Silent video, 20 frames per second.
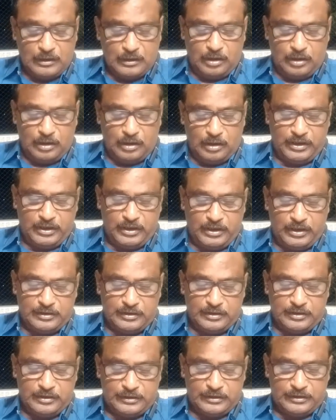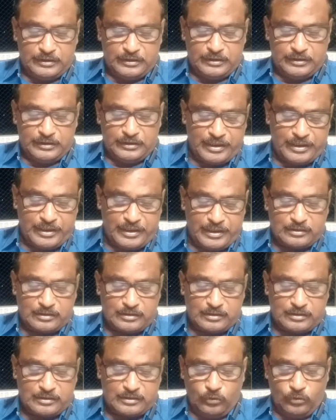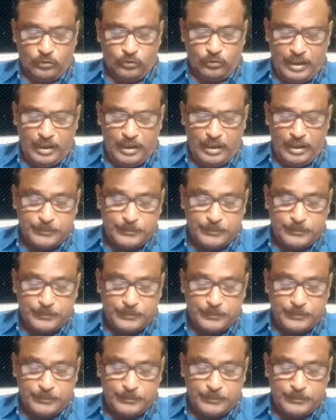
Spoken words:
of the deceased only